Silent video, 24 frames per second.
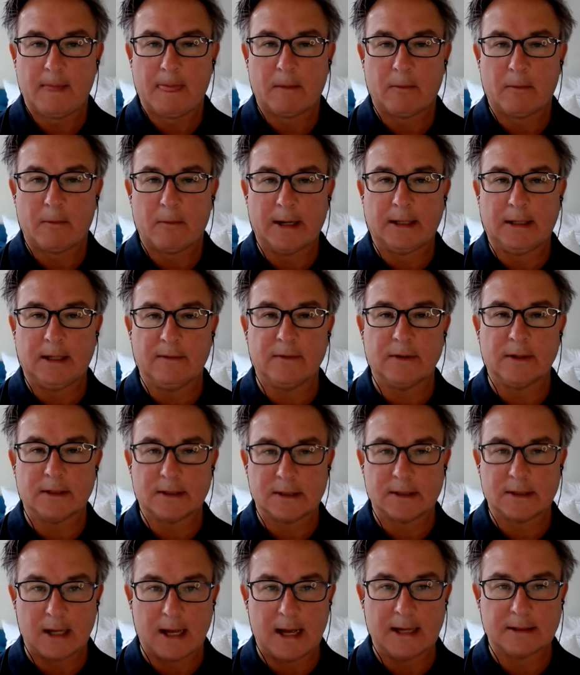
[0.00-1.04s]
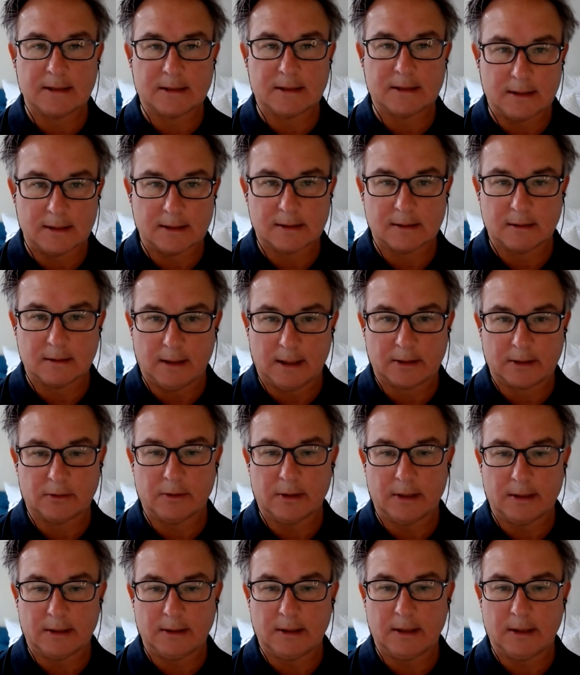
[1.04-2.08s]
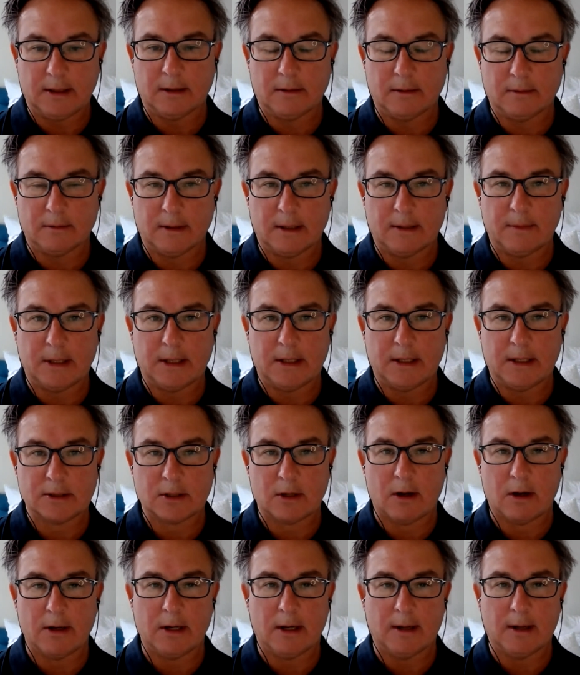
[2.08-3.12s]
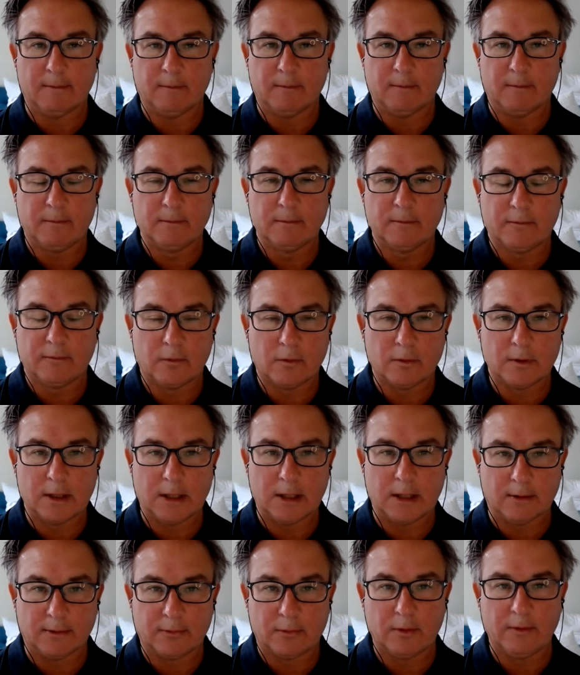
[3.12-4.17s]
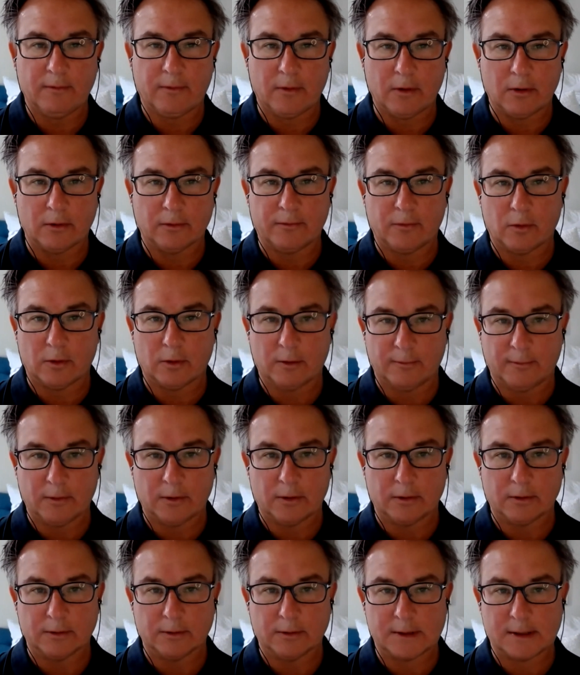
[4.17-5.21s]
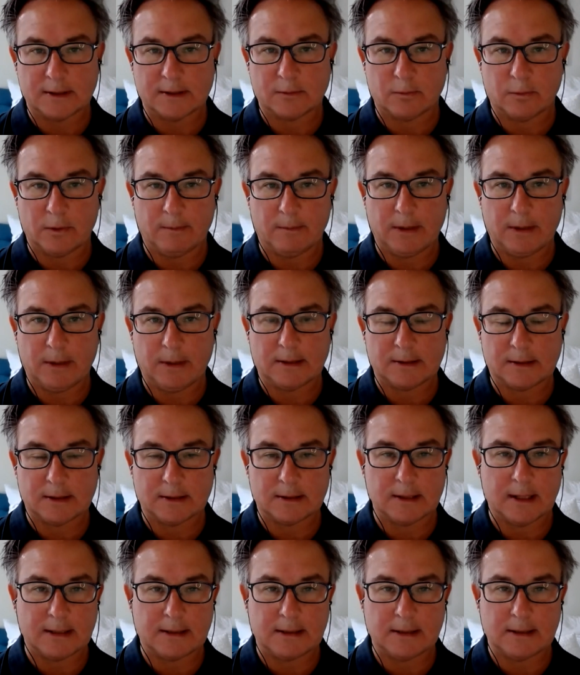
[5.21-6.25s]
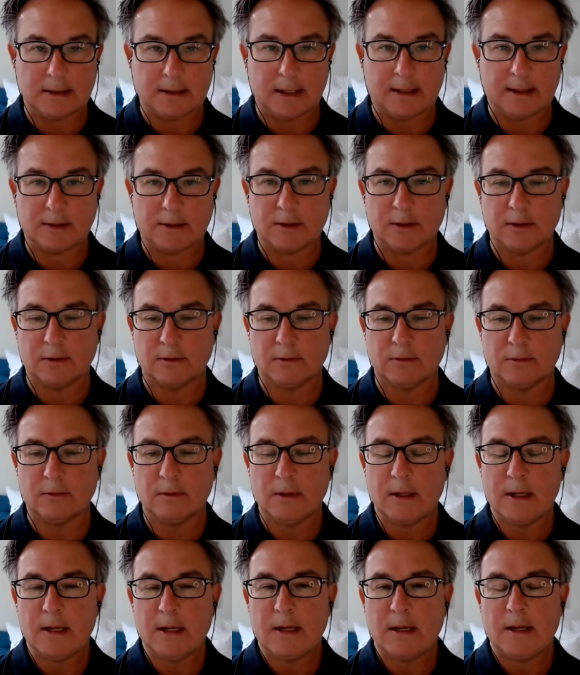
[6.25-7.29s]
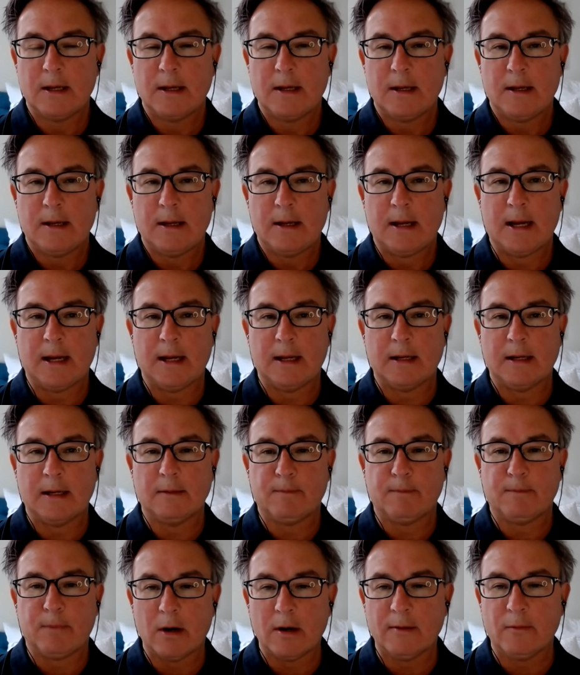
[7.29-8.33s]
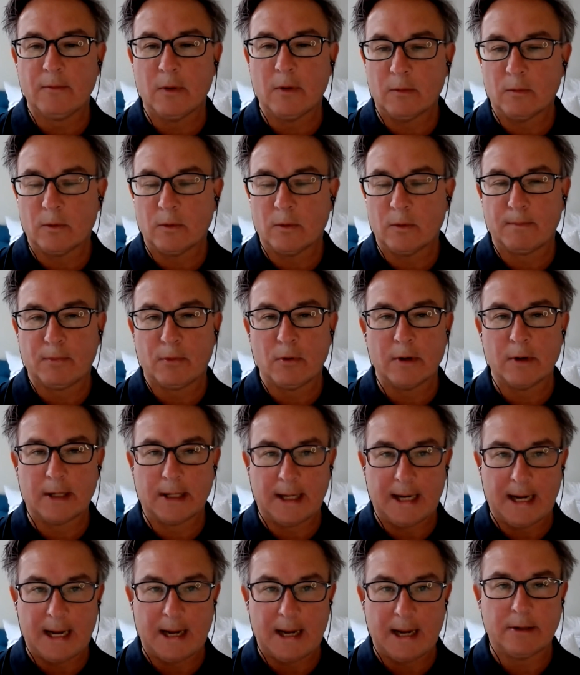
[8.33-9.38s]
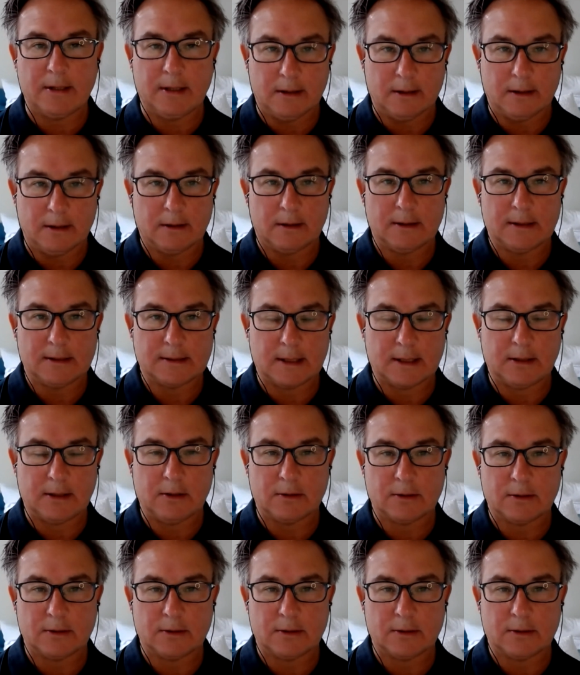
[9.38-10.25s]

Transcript: right? Given the size of this electorate, you know, I mean, it's gone up, you know, threefold, fourfold since 1992. And part of what we're pointing out here is that you're